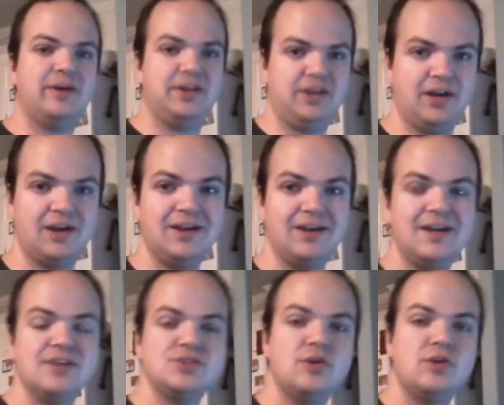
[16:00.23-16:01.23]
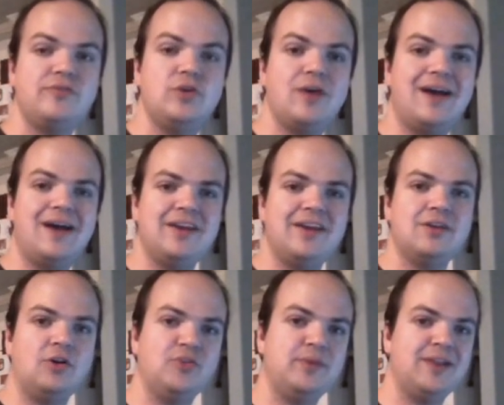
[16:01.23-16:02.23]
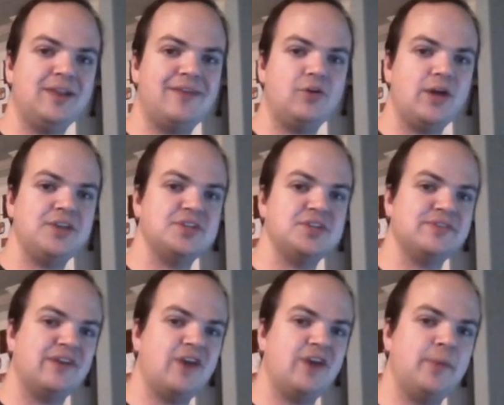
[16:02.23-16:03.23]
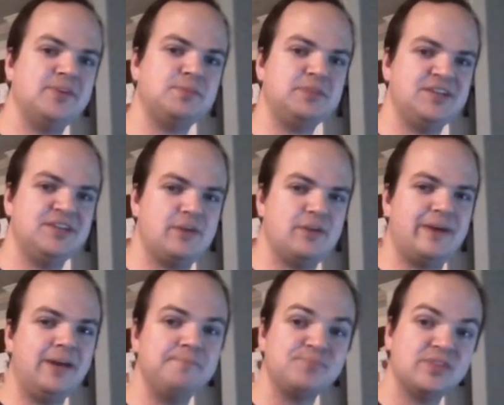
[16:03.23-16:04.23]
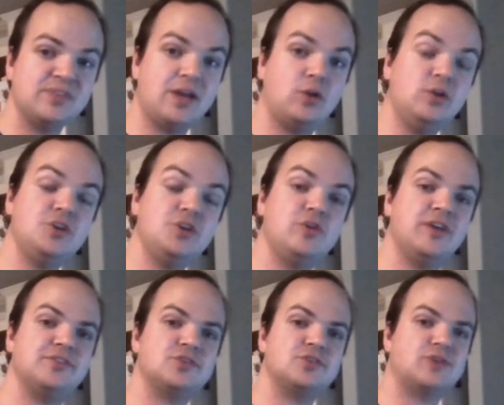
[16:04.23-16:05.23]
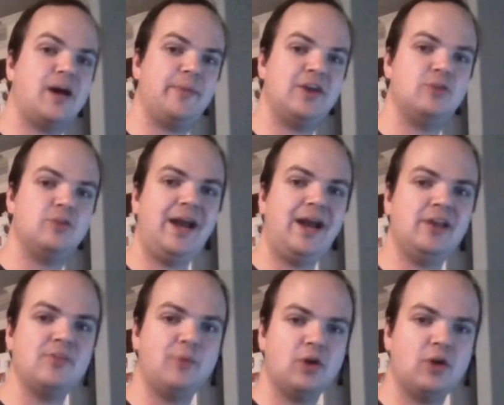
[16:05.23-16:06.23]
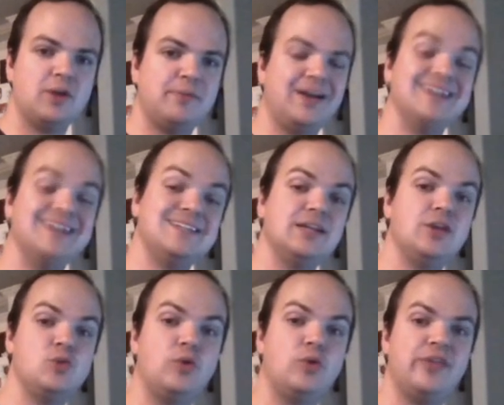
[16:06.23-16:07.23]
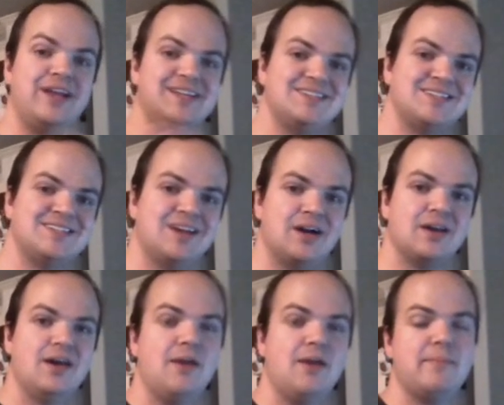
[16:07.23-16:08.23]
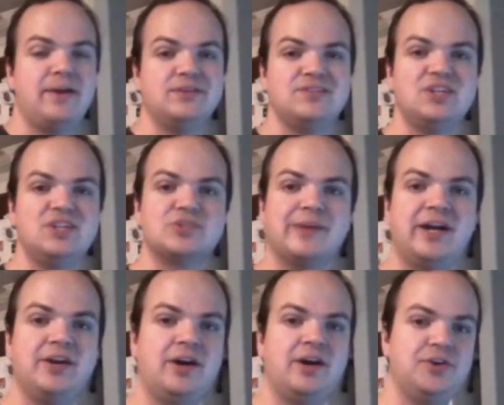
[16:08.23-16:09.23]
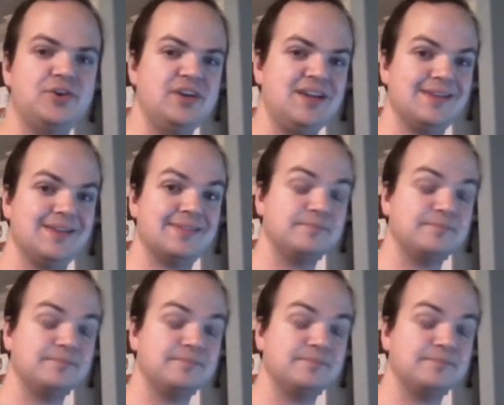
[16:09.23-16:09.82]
here. So if you have an ultimate level and Digivolve up into Plesiomon, not only do you get to drop a new body on the board, but ideally you will then get to tuck MetalSeadramon underneath.